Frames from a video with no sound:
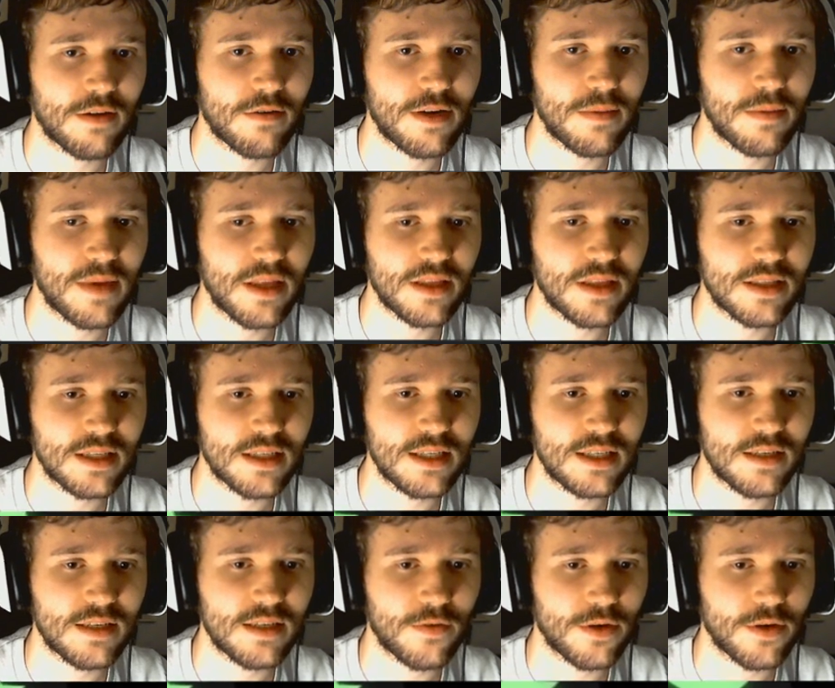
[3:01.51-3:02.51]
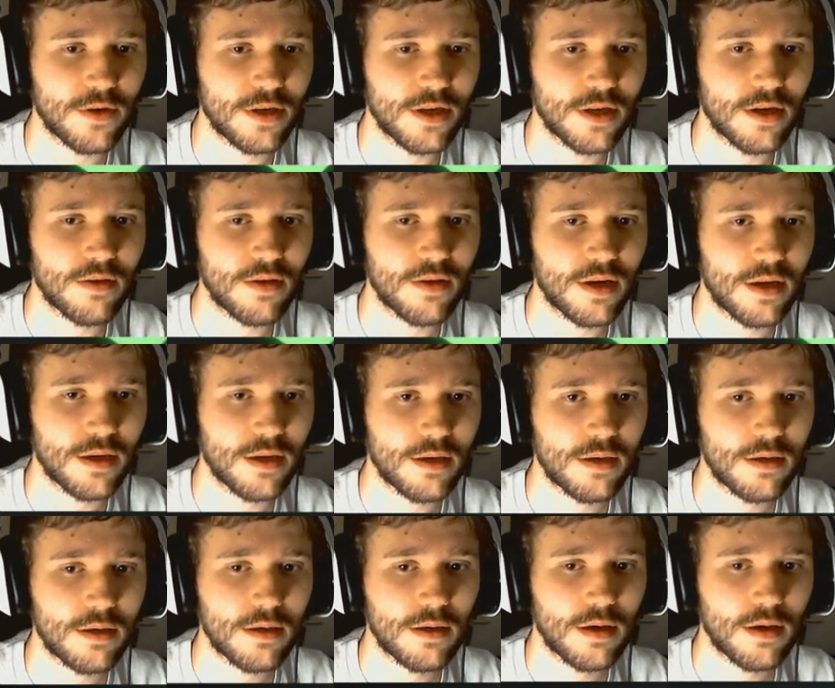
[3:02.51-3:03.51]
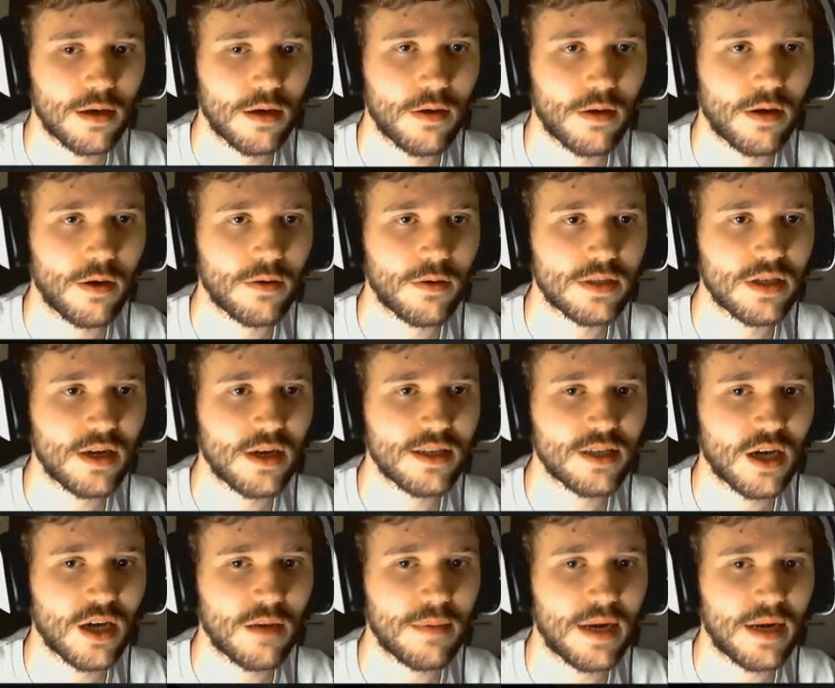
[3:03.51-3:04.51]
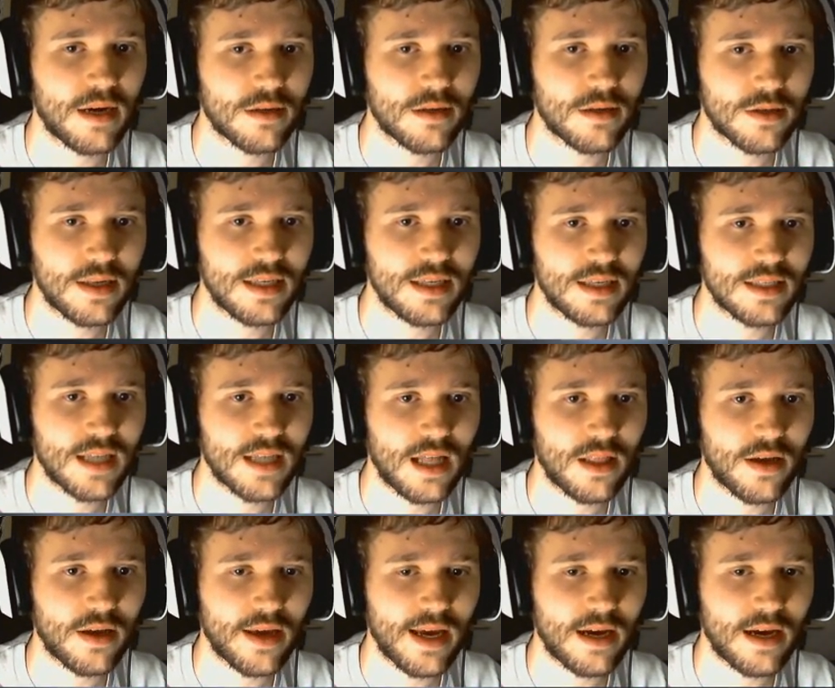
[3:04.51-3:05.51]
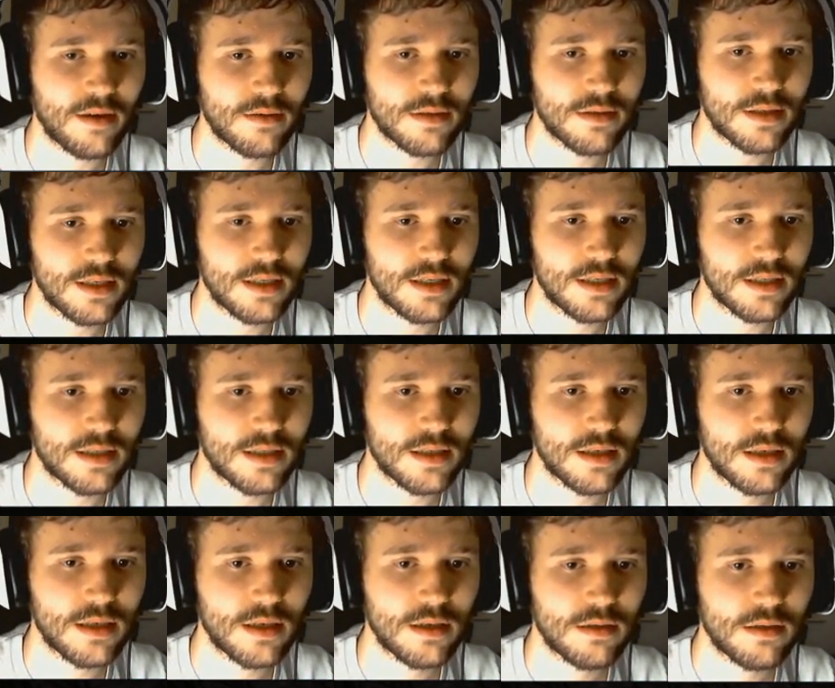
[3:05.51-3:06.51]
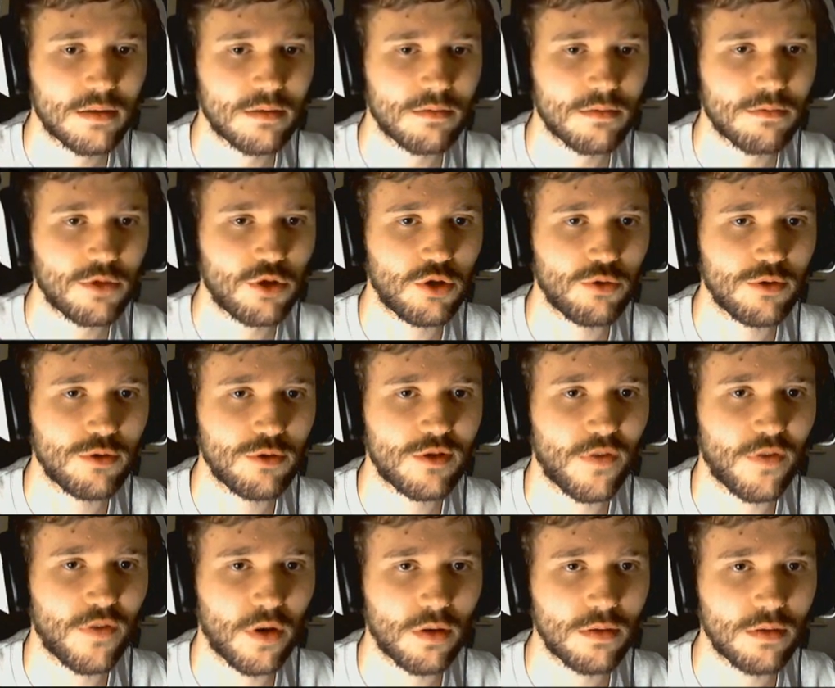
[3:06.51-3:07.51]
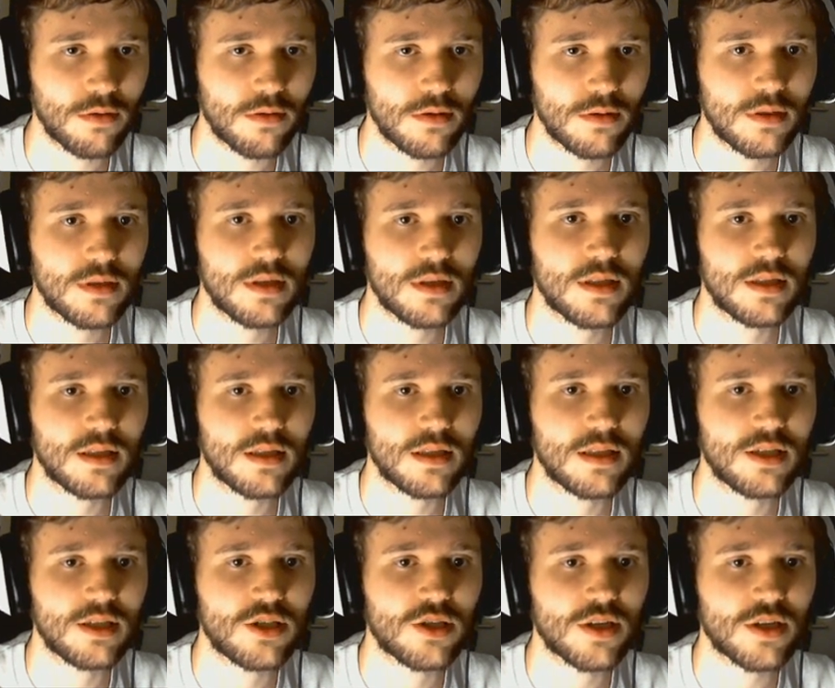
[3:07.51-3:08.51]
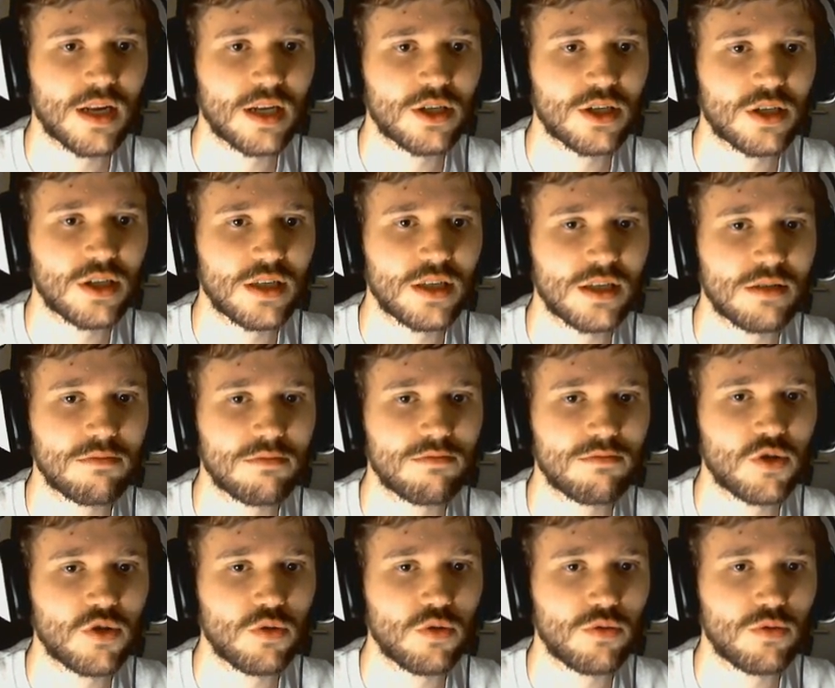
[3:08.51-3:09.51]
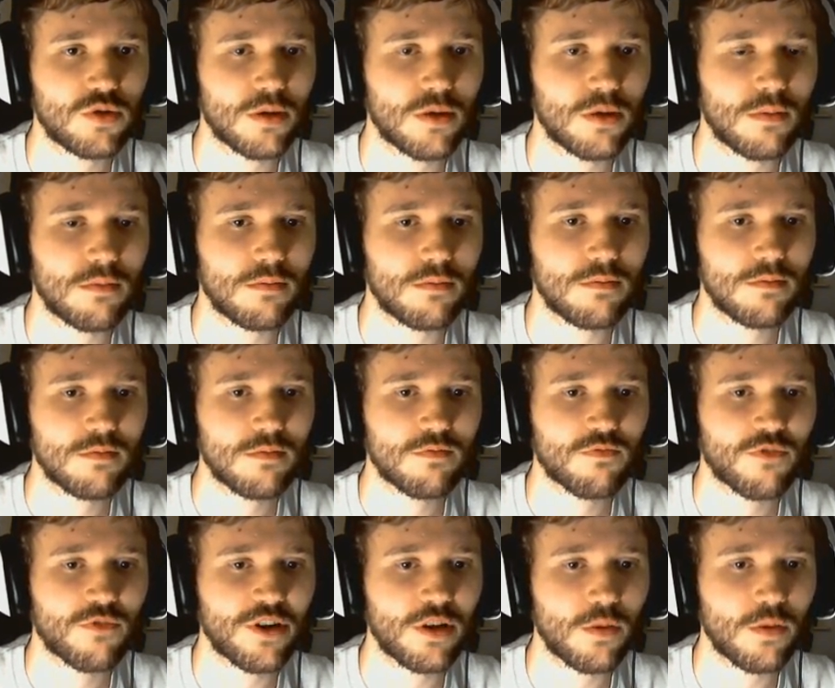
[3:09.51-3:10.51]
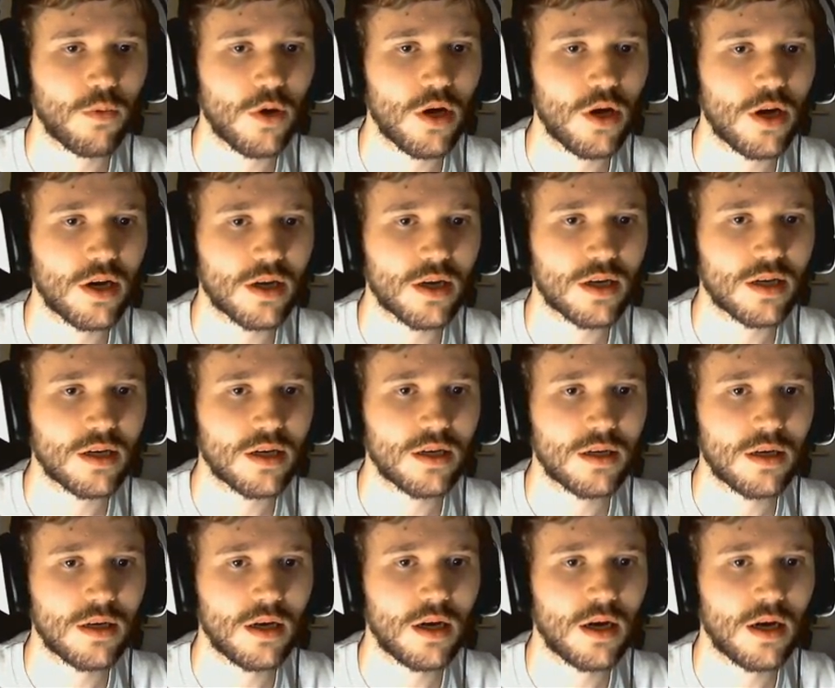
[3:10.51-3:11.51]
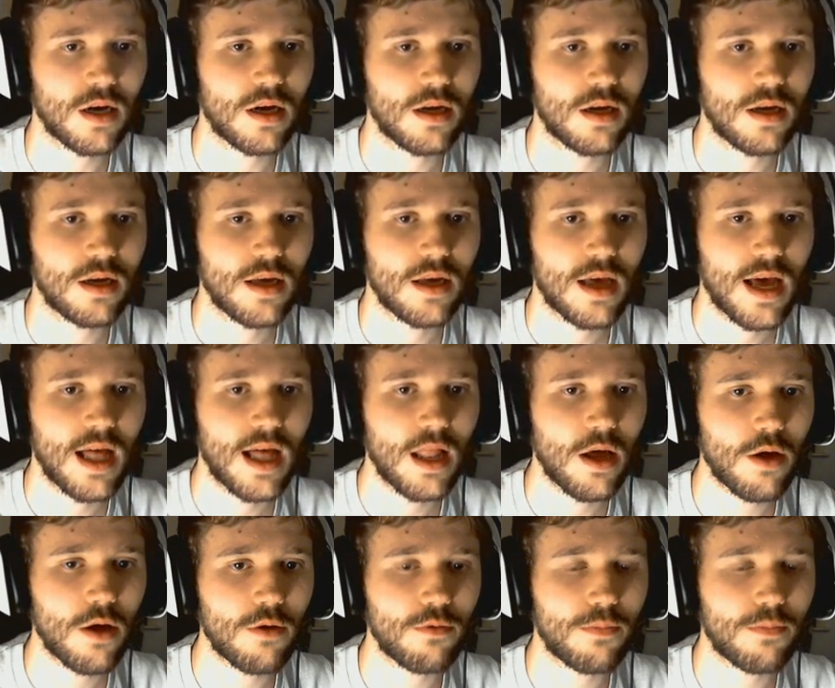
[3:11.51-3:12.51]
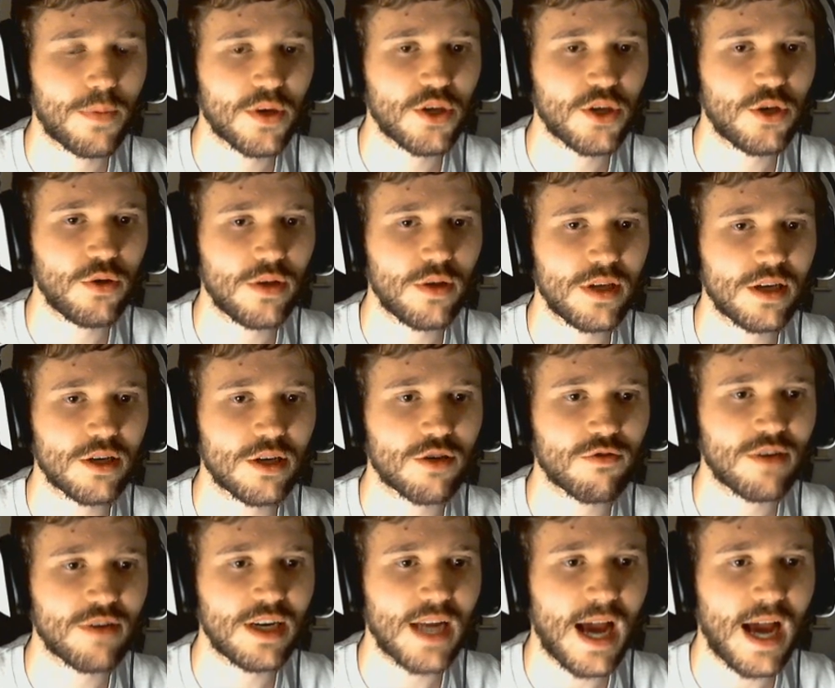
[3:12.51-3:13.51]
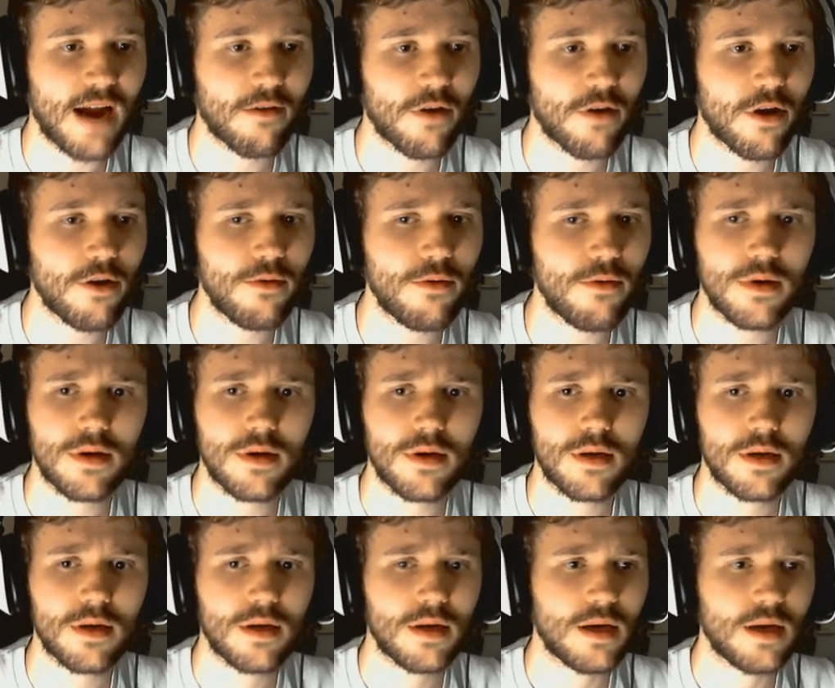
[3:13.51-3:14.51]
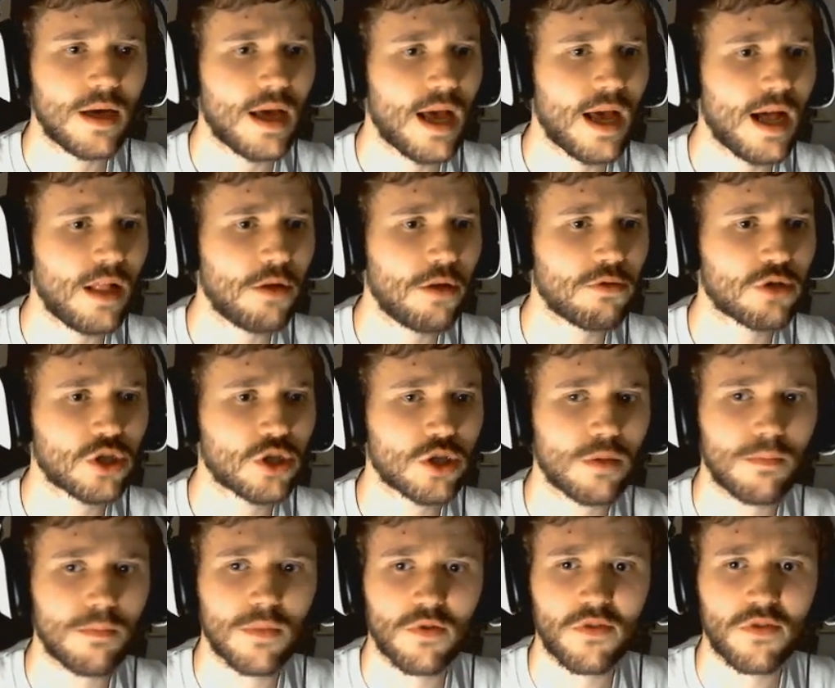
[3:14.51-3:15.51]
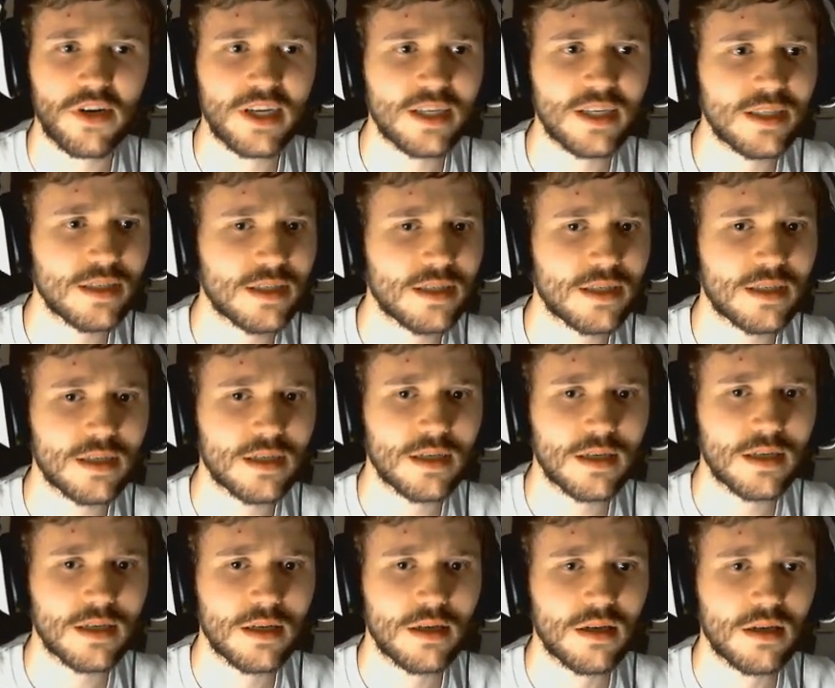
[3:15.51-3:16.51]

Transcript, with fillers: They really make this easy for you, don't they? Alright, oh, it's nighttime now, so at least that lighthouse is useful. At least you can actually do some real work. Uh, hello, peculiar green arrow. Hello, submarines.